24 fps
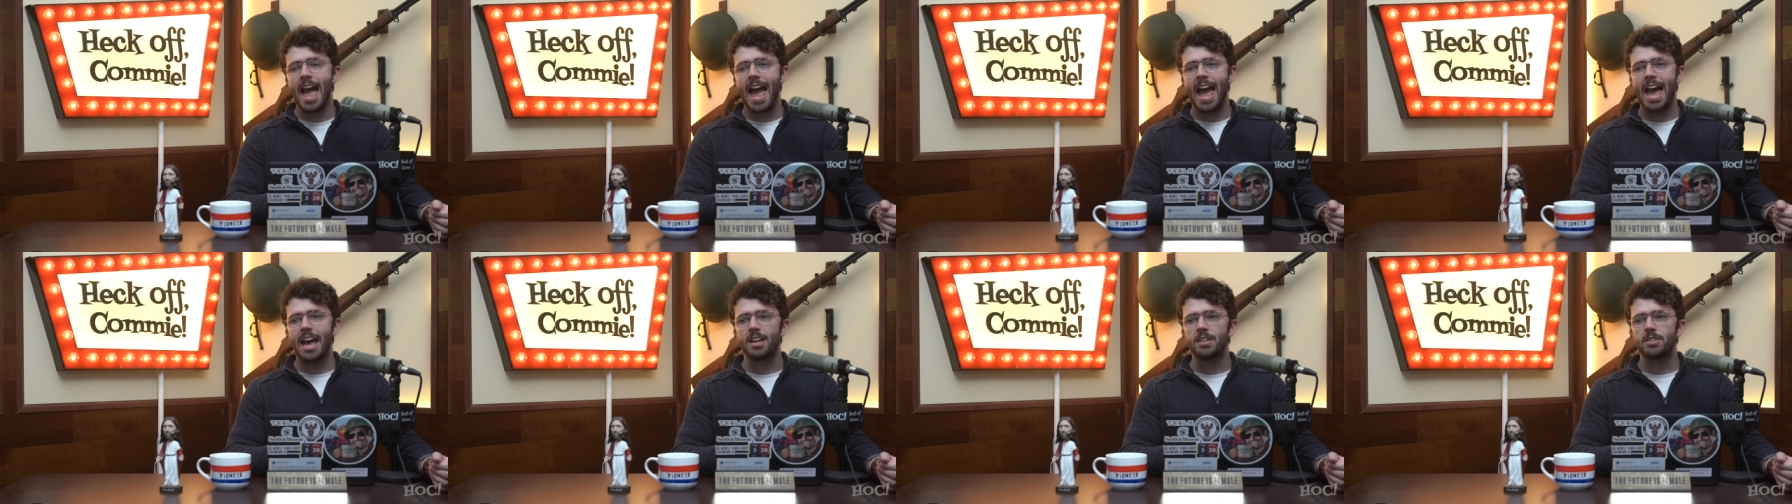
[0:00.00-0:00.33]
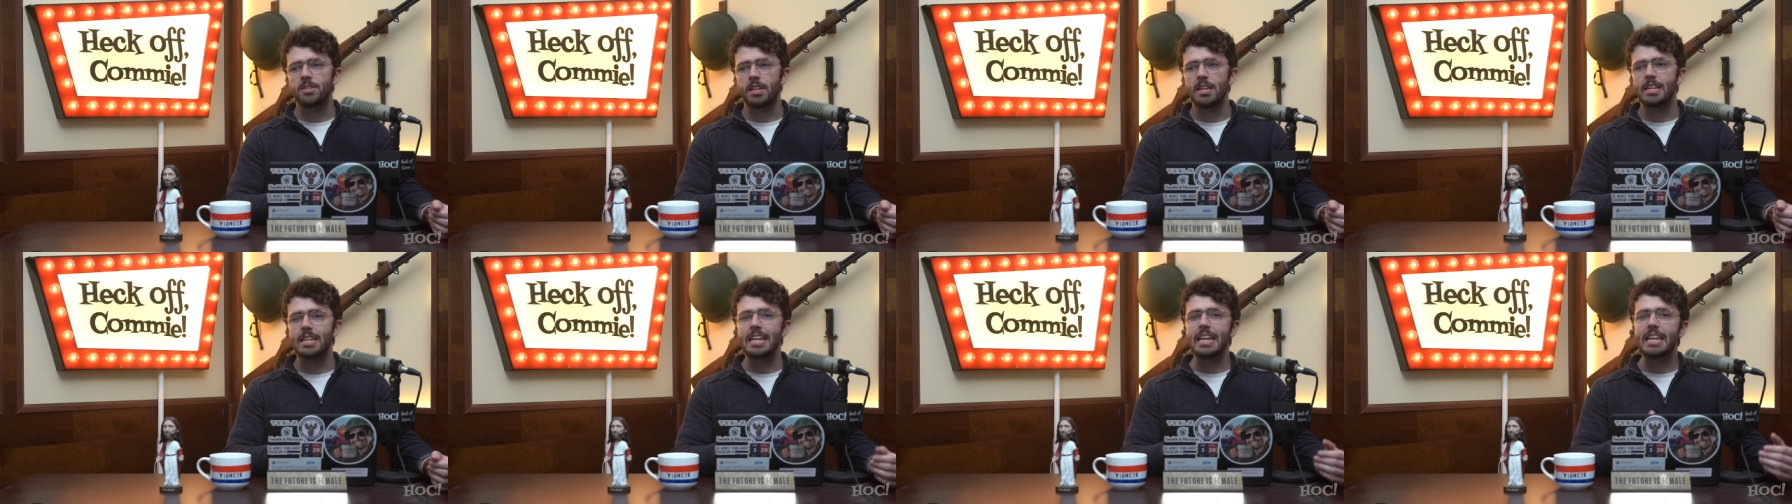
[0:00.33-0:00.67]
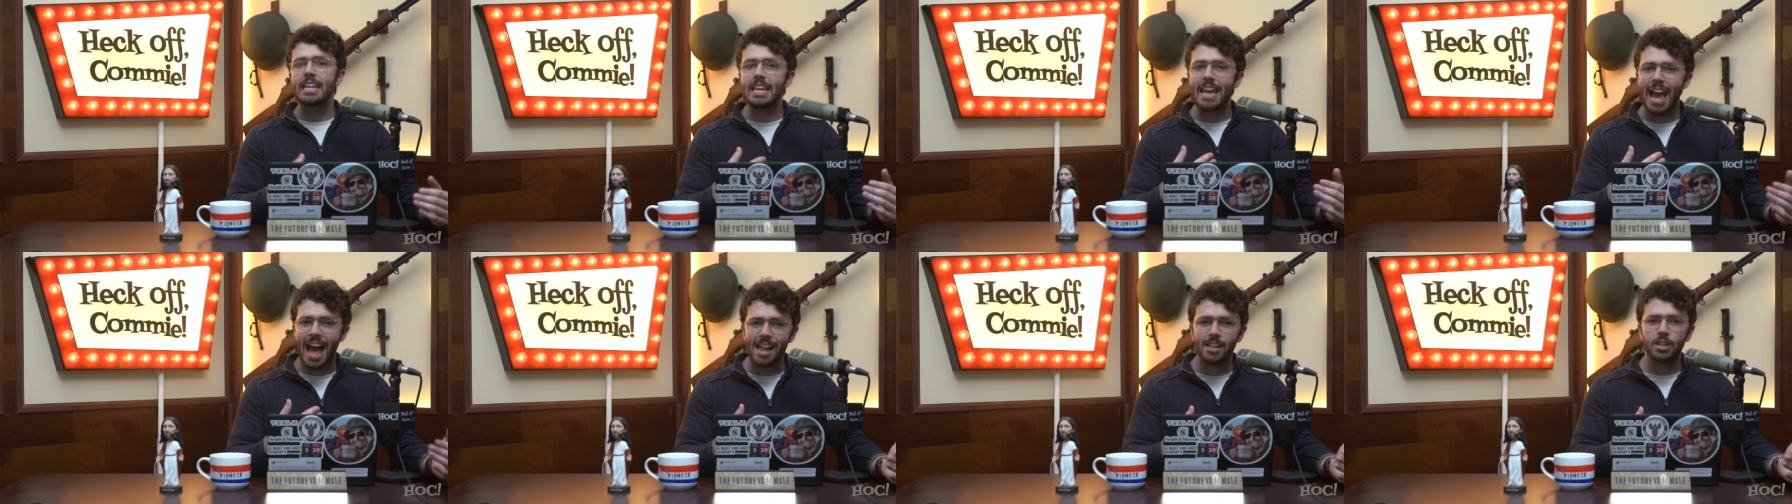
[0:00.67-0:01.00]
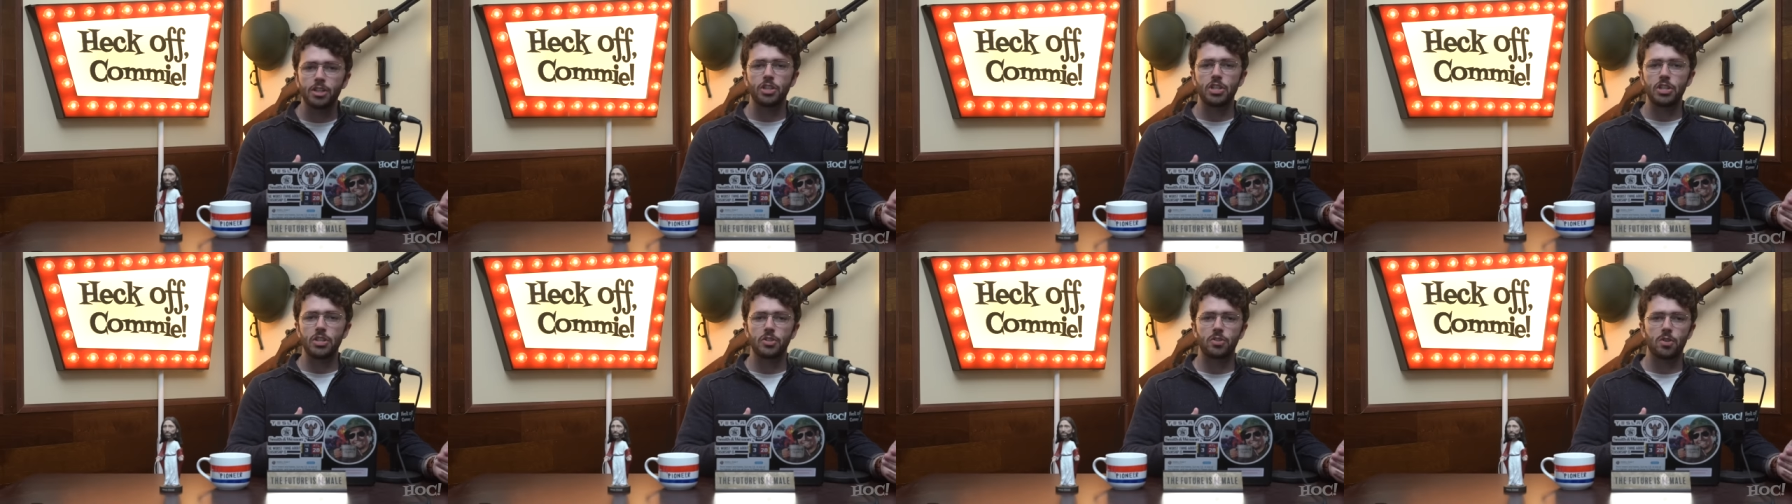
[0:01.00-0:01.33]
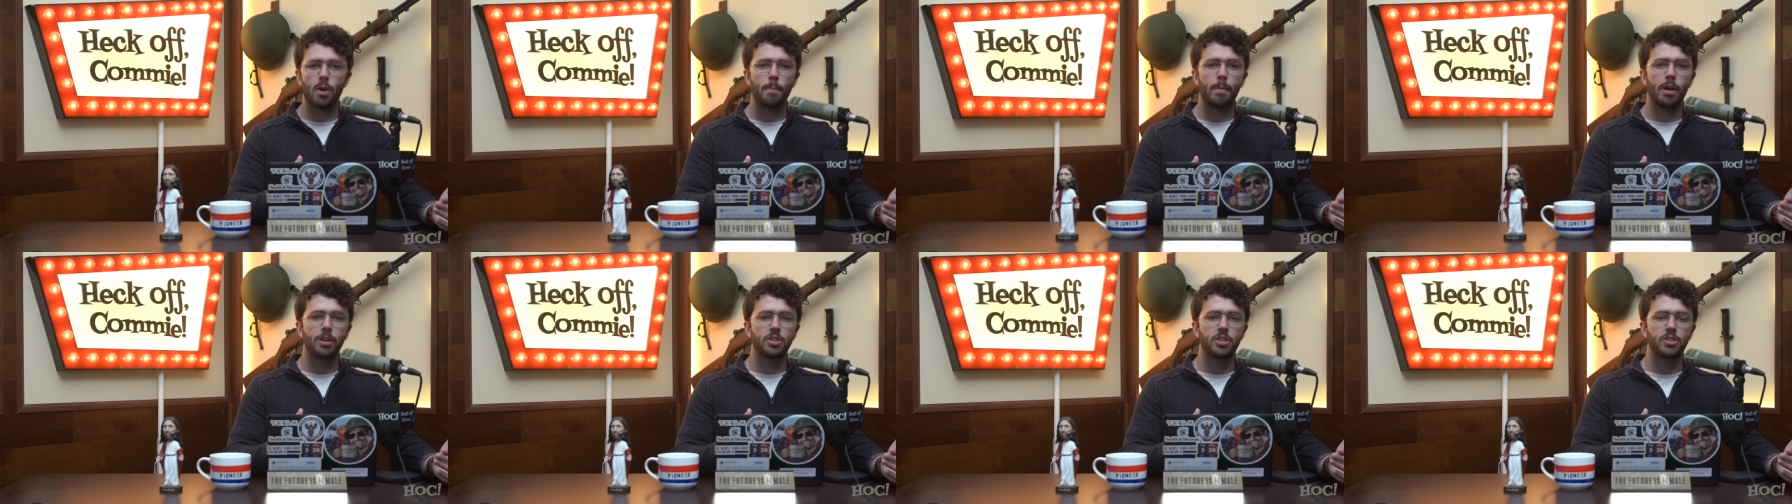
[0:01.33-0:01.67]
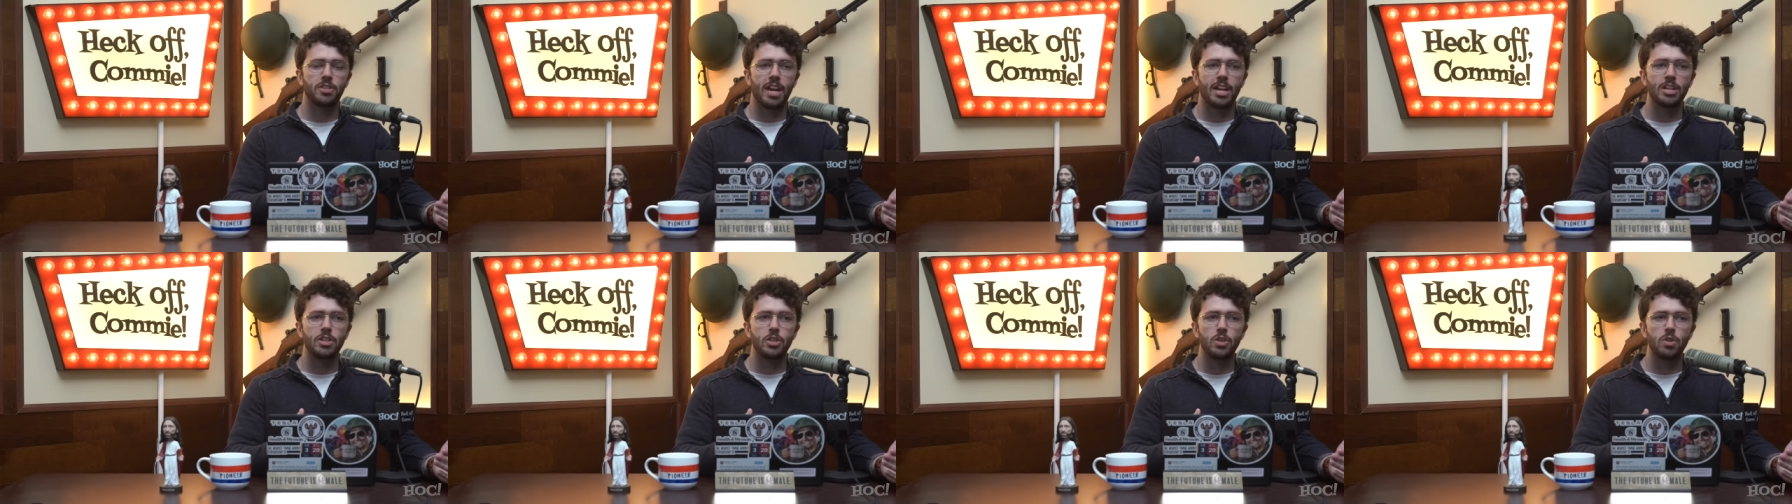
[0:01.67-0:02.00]
as an ideology so much
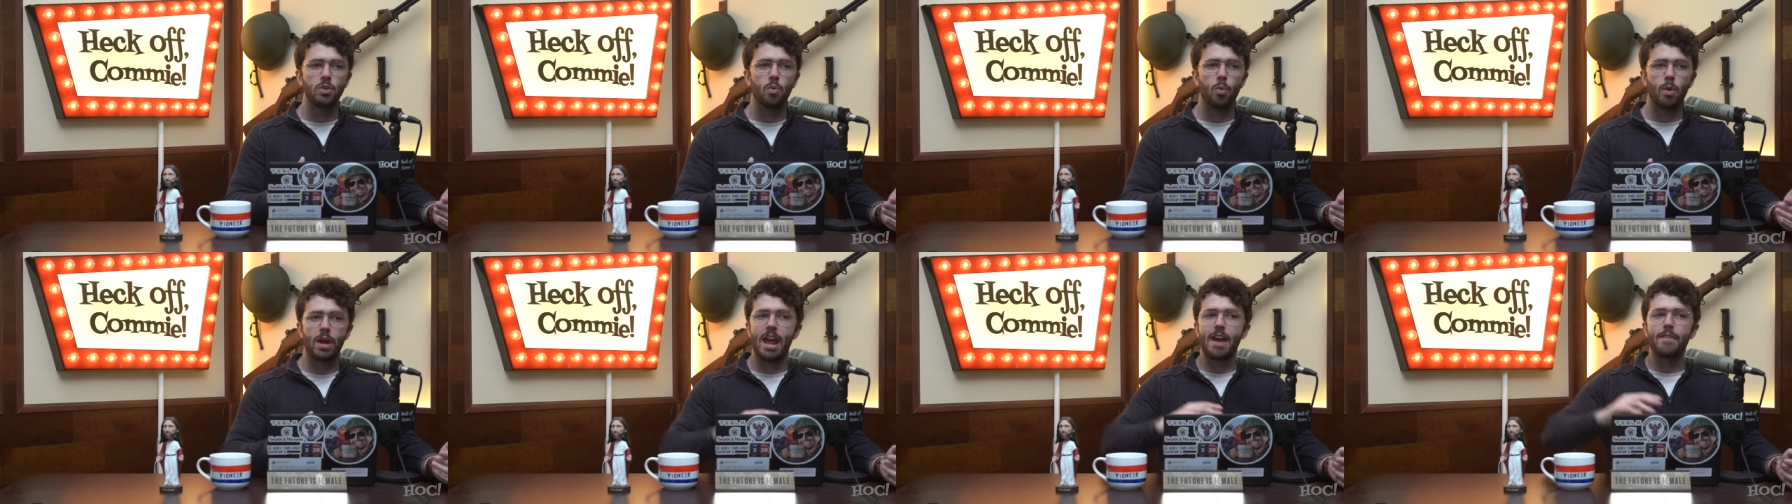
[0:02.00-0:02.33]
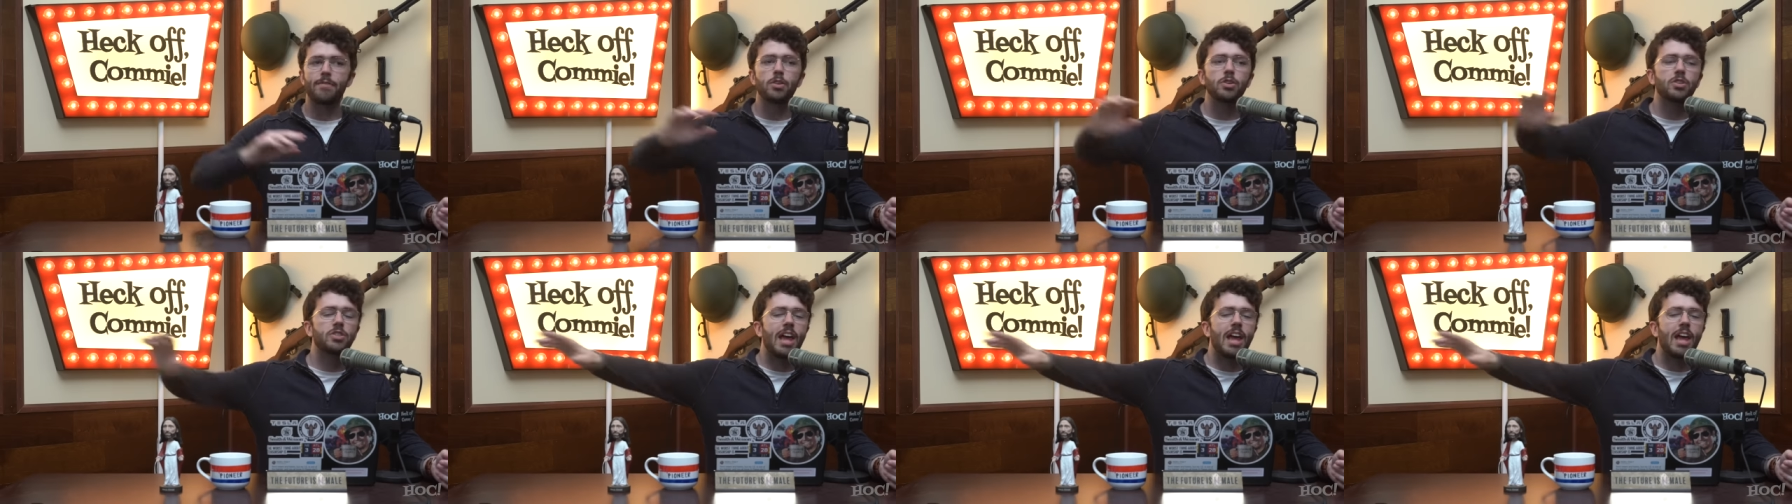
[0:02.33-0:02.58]
as I do whatever